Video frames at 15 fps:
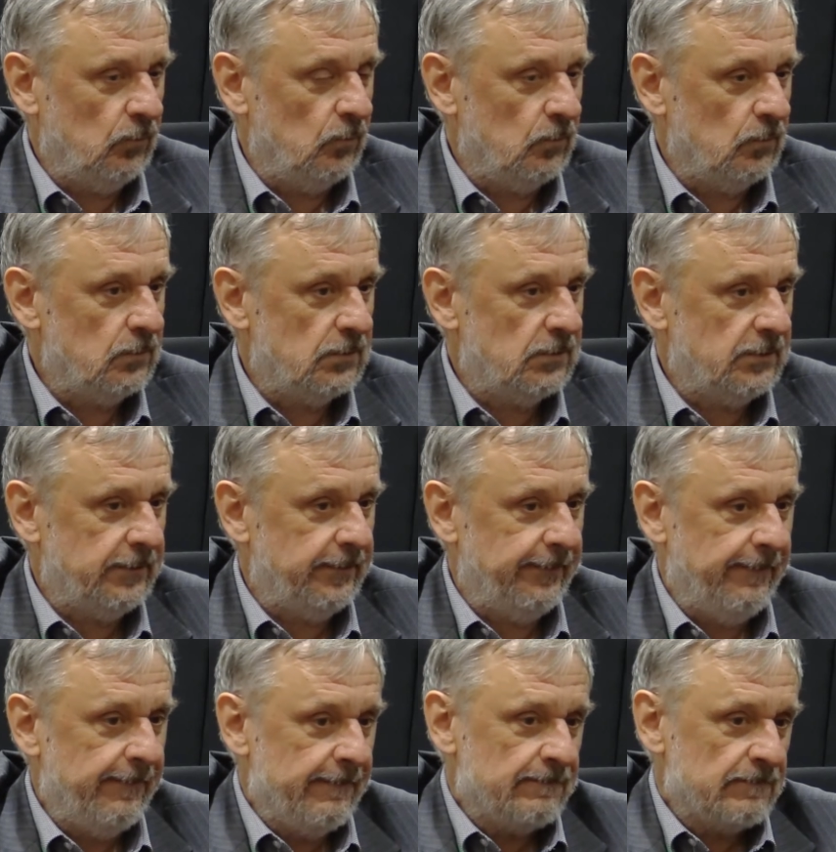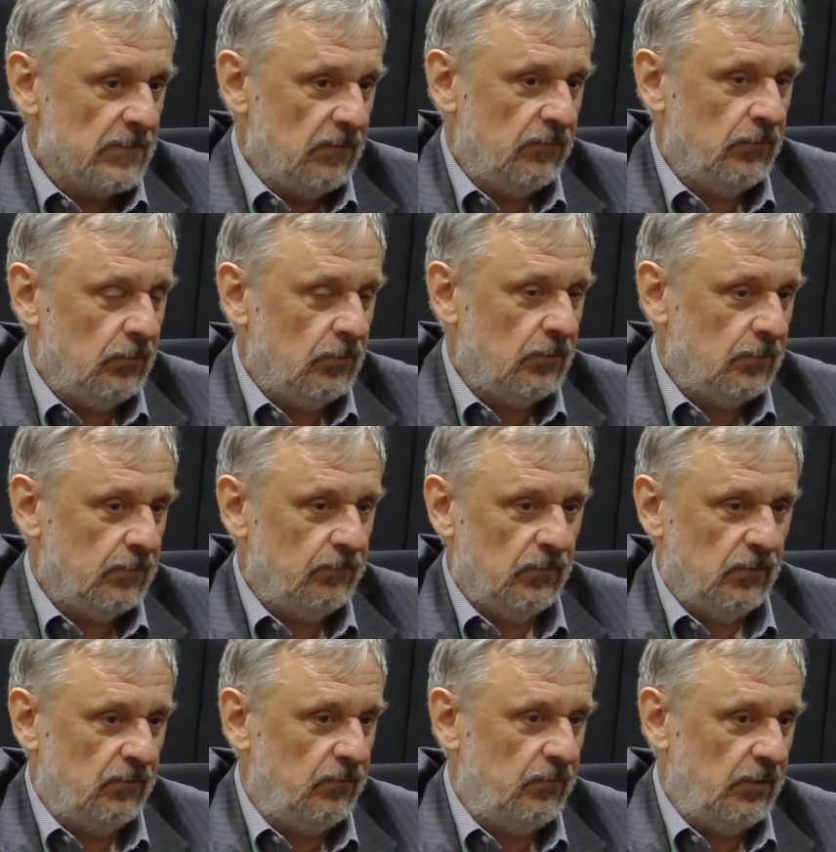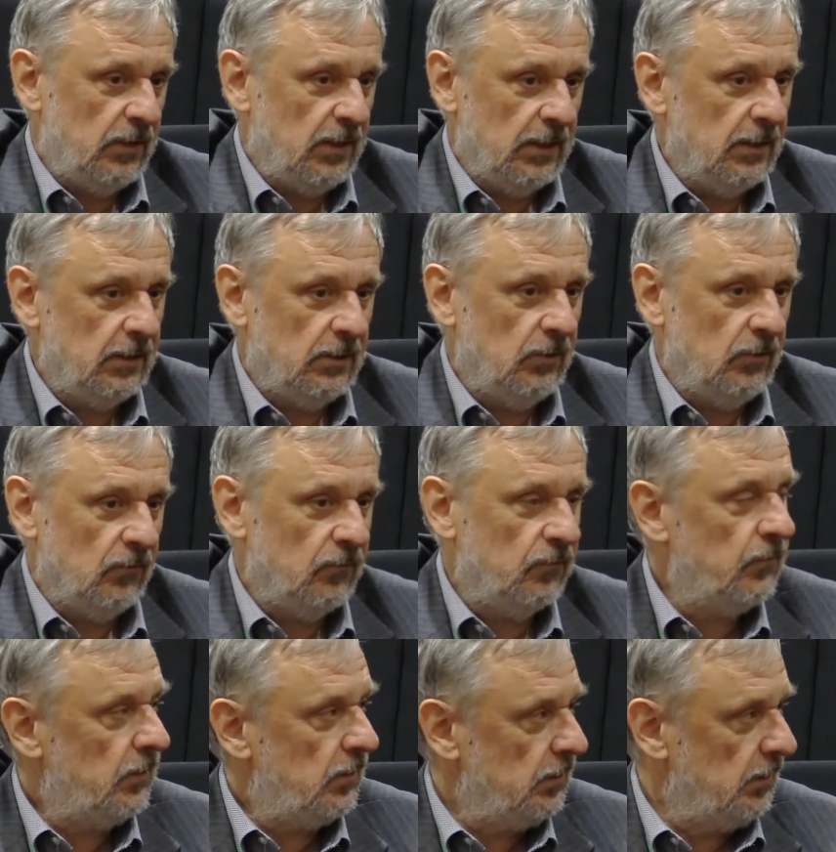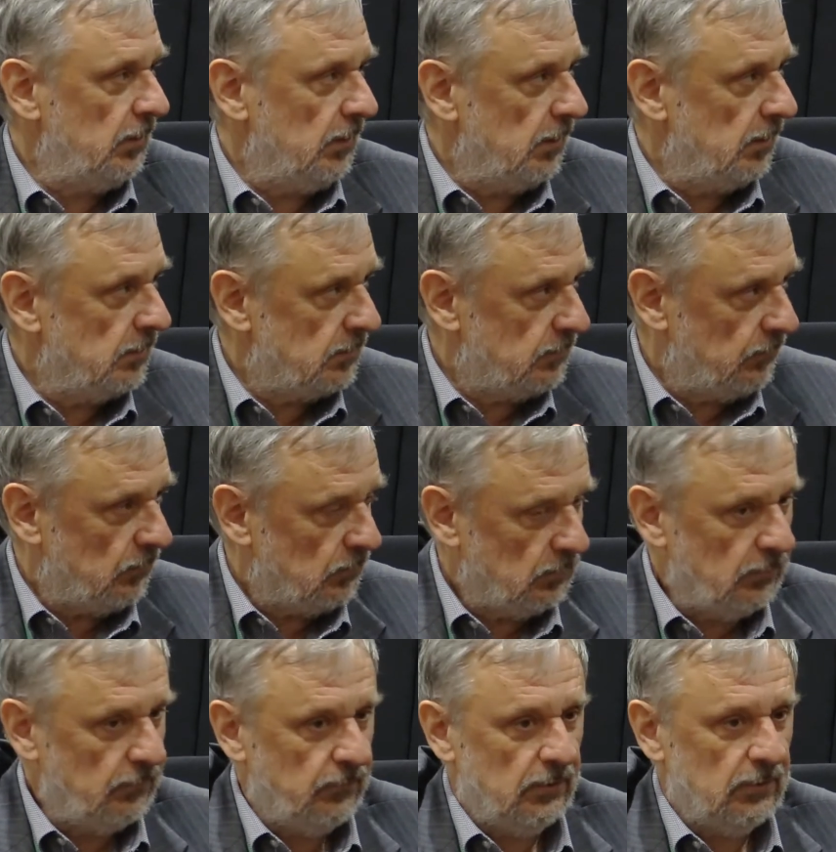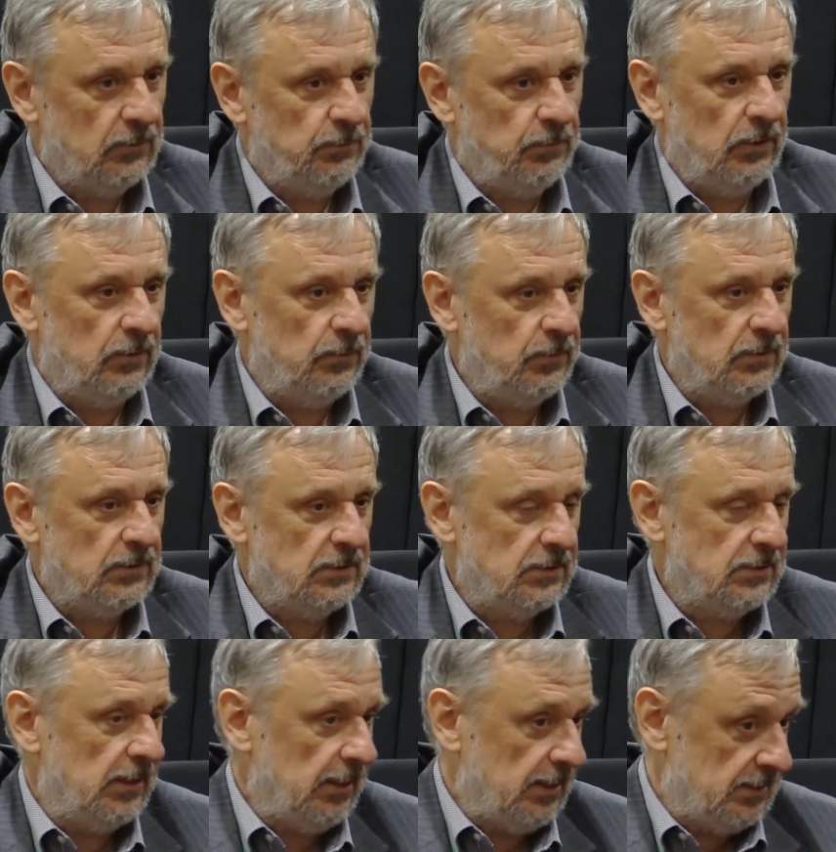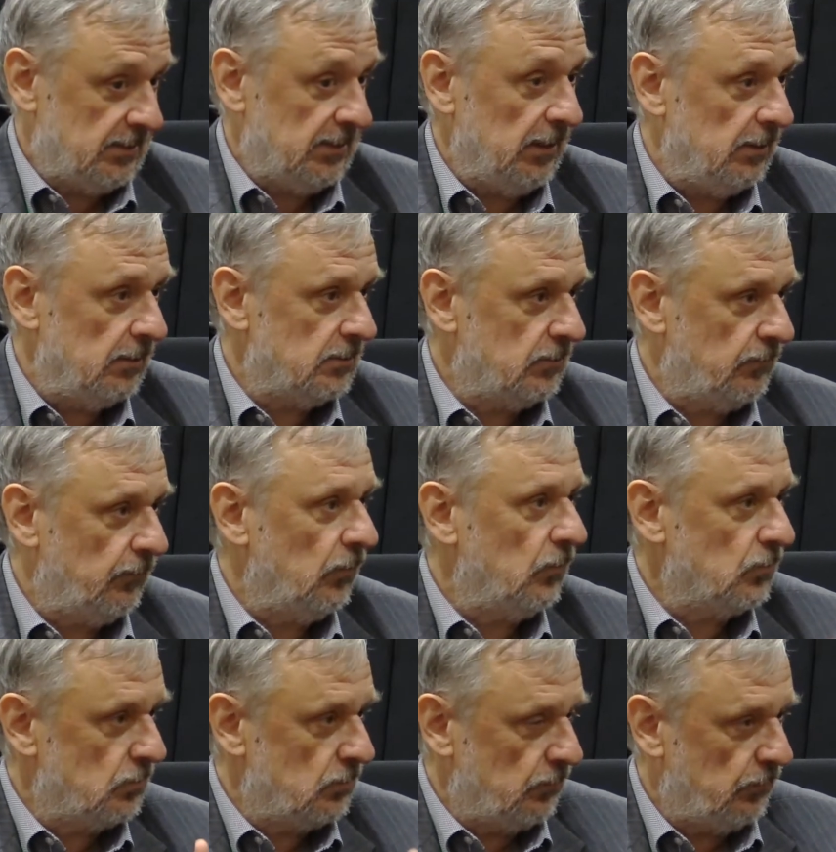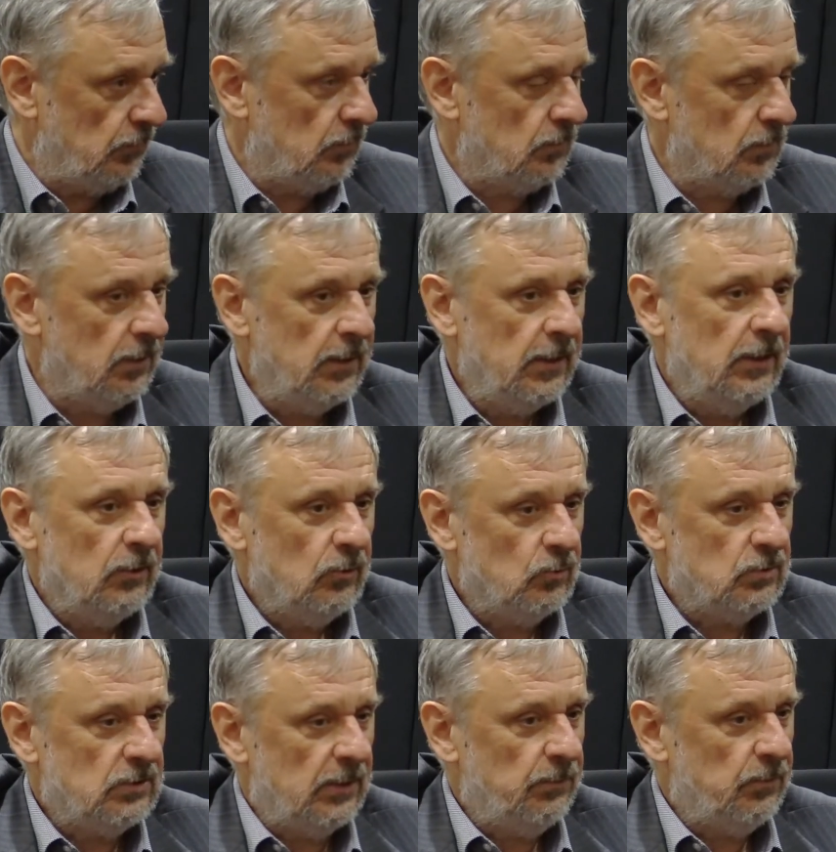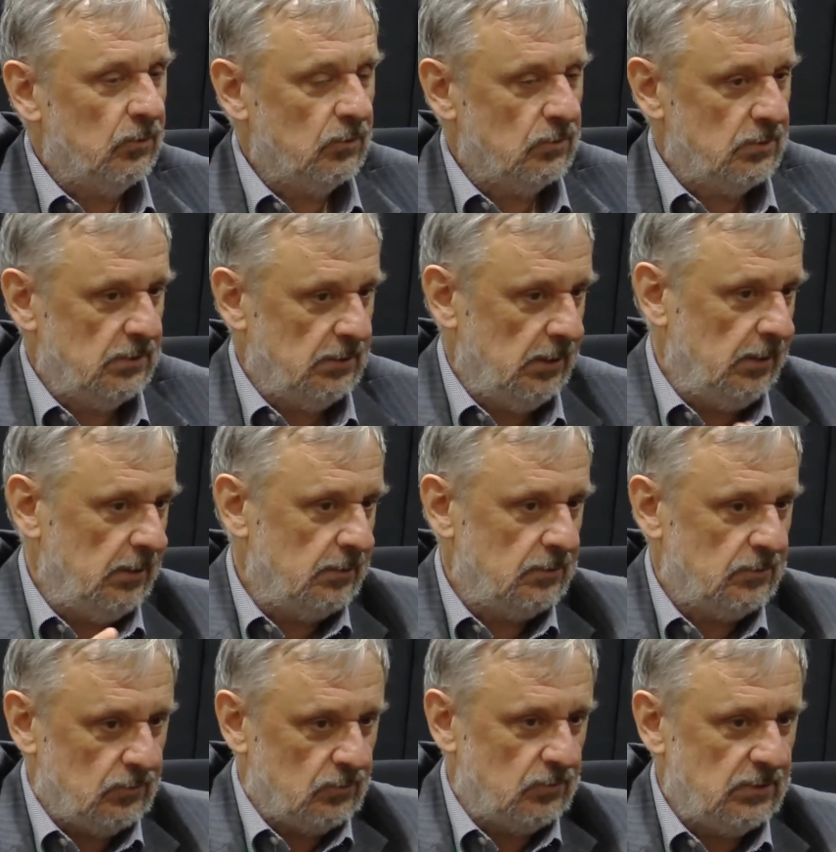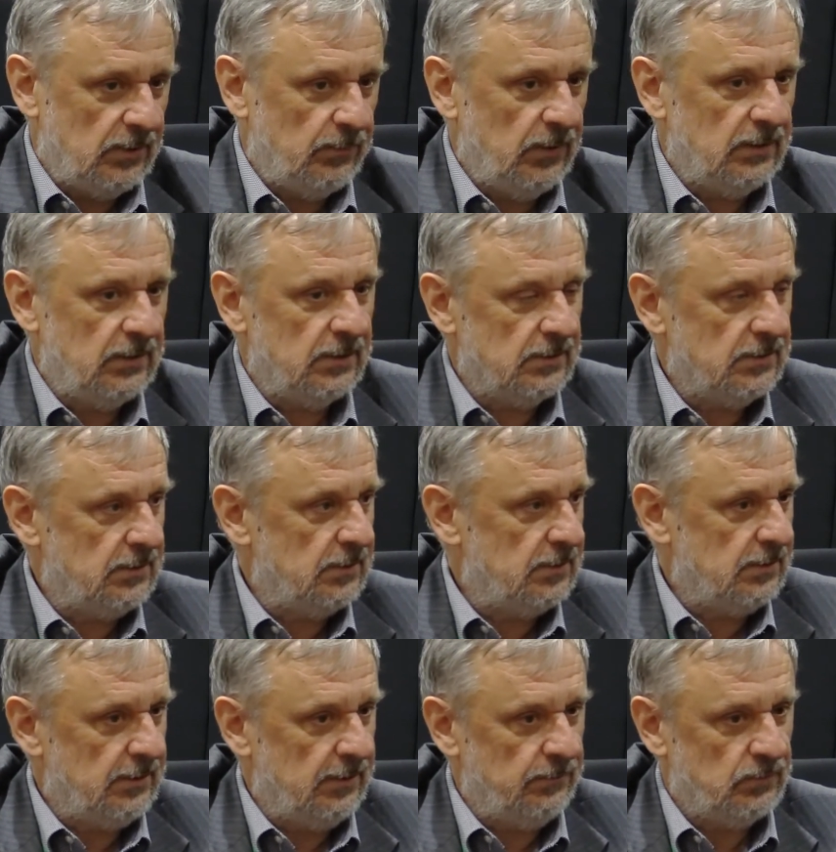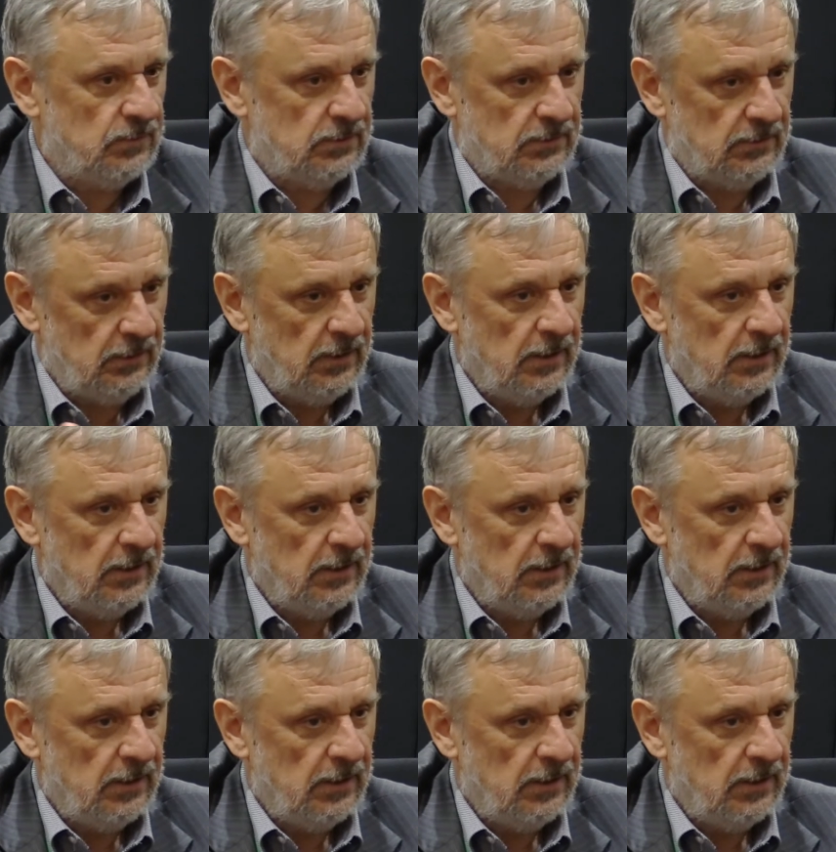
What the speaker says: tools for variety of verticals for different purposes, like Salesforce to support sales, or some other systems